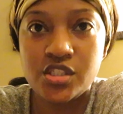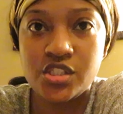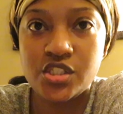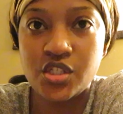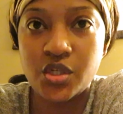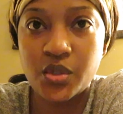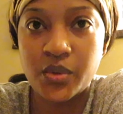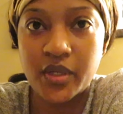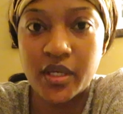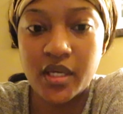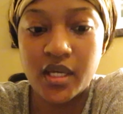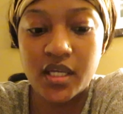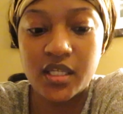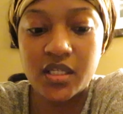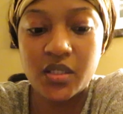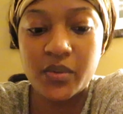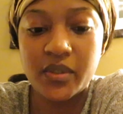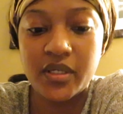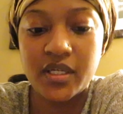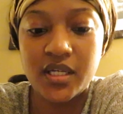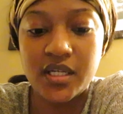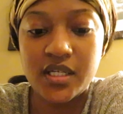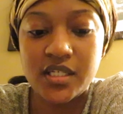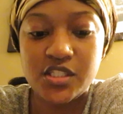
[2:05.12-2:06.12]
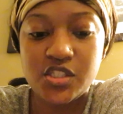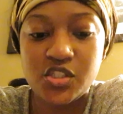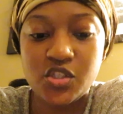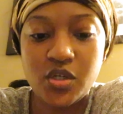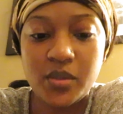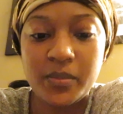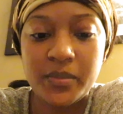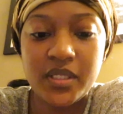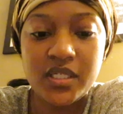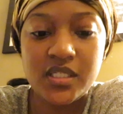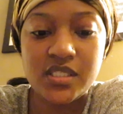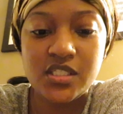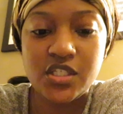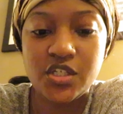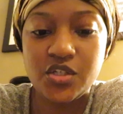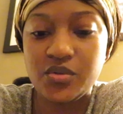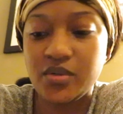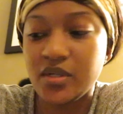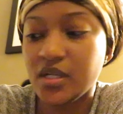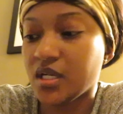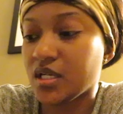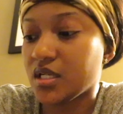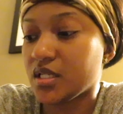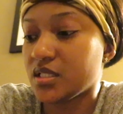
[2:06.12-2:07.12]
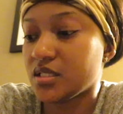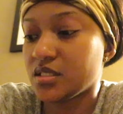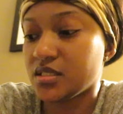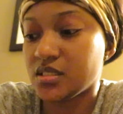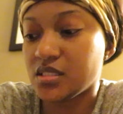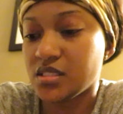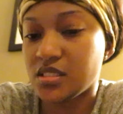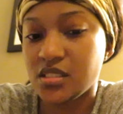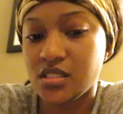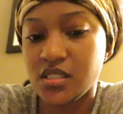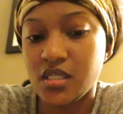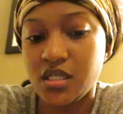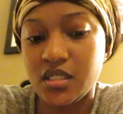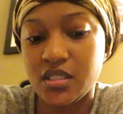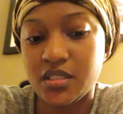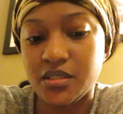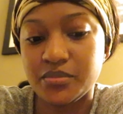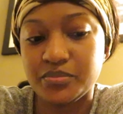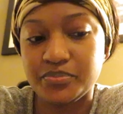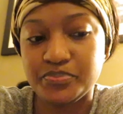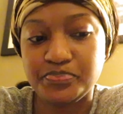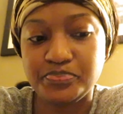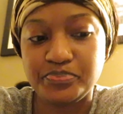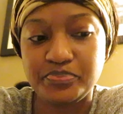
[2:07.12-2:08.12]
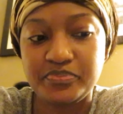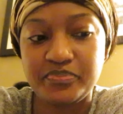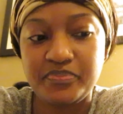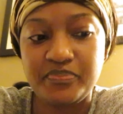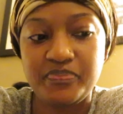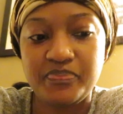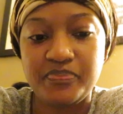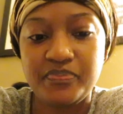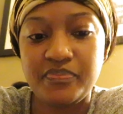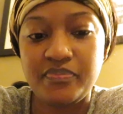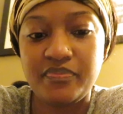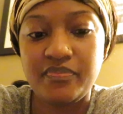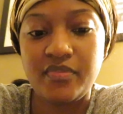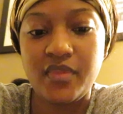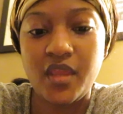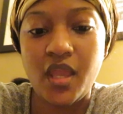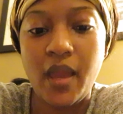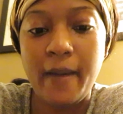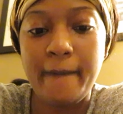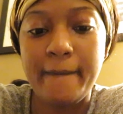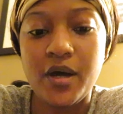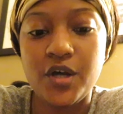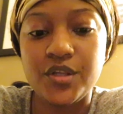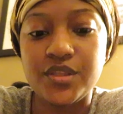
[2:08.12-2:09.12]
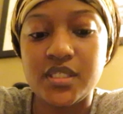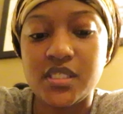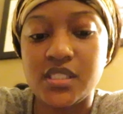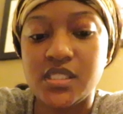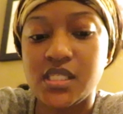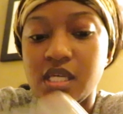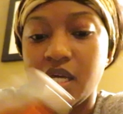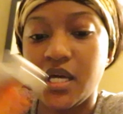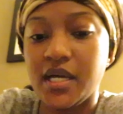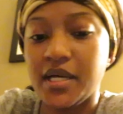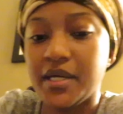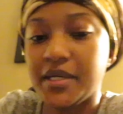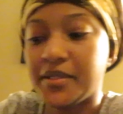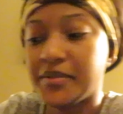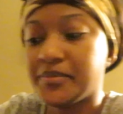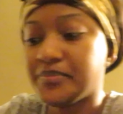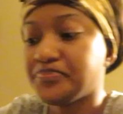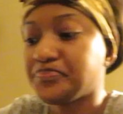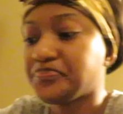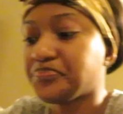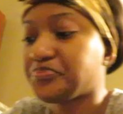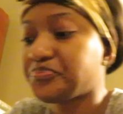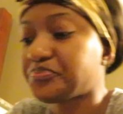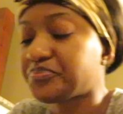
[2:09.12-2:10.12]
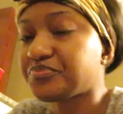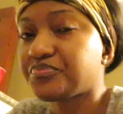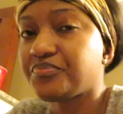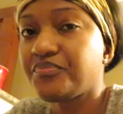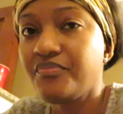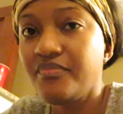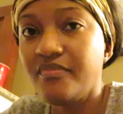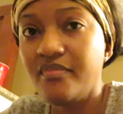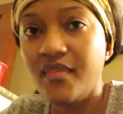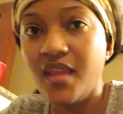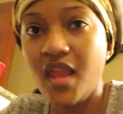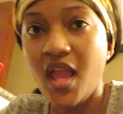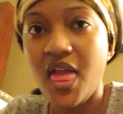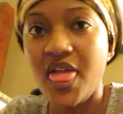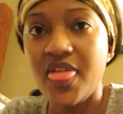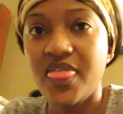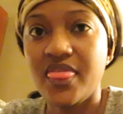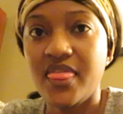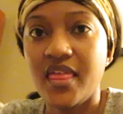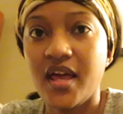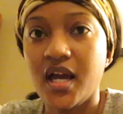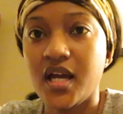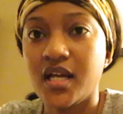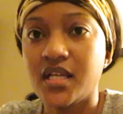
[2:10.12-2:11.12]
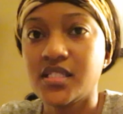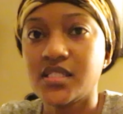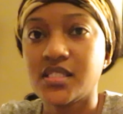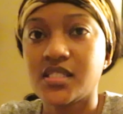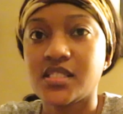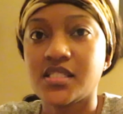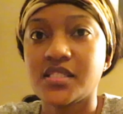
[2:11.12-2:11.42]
So yeah, anyway guys, so I'm gonna tell you guys um about the time that